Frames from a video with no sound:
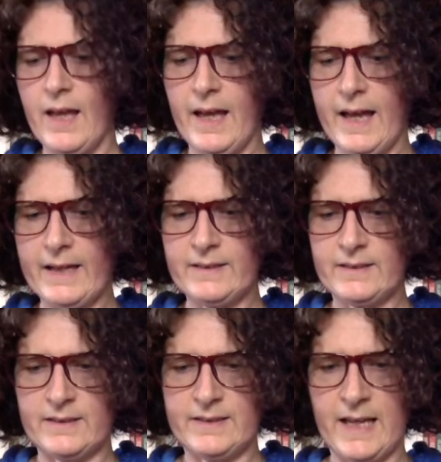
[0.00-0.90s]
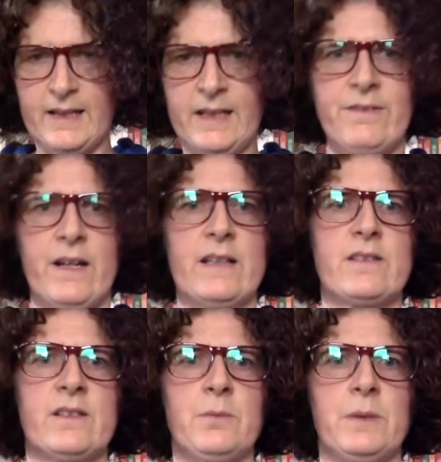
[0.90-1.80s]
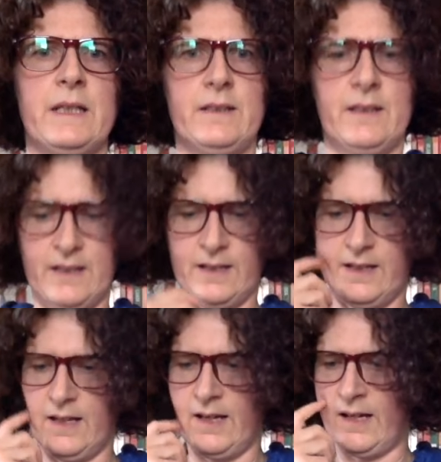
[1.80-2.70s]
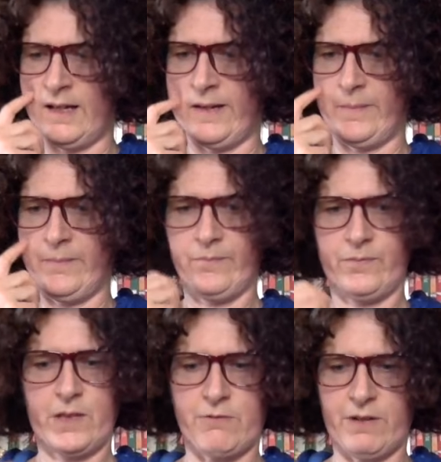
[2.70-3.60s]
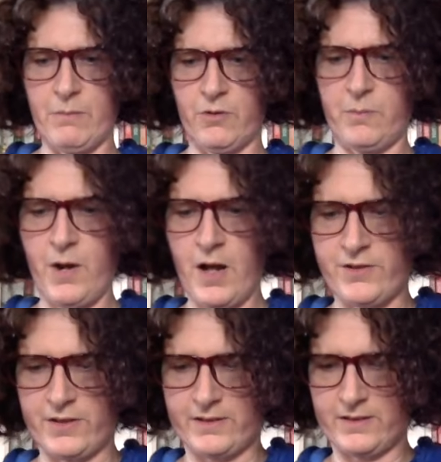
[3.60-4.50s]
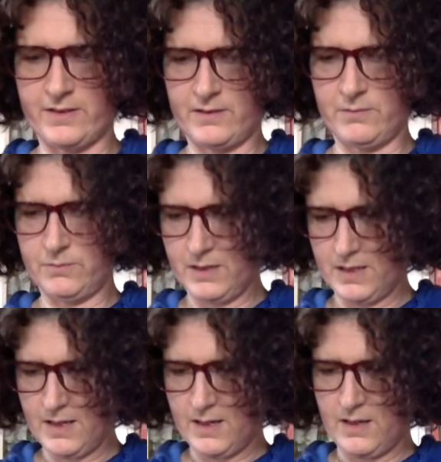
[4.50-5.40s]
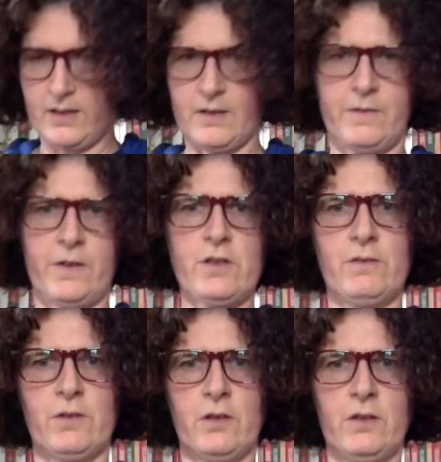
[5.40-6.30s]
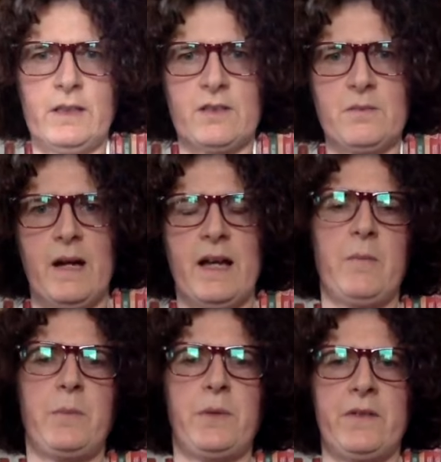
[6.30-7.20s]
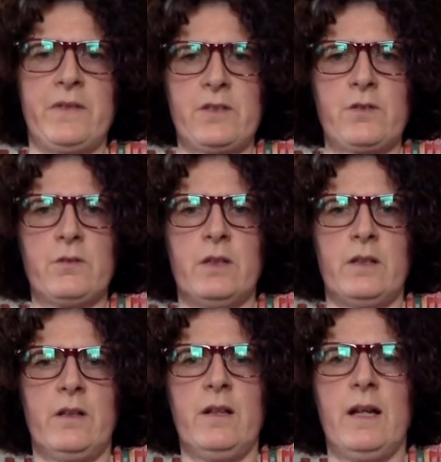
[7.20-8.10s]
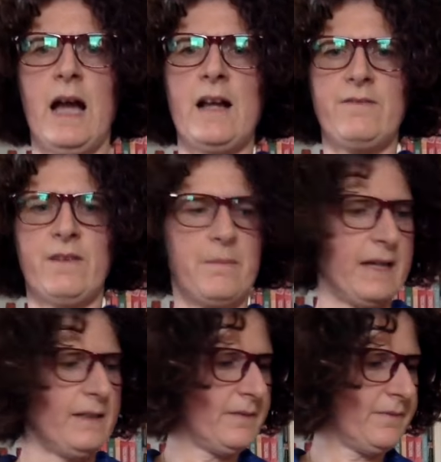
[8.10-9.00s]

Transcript: And that leaves us with 3 more projects. First of all is my PreSchooler Alphabet.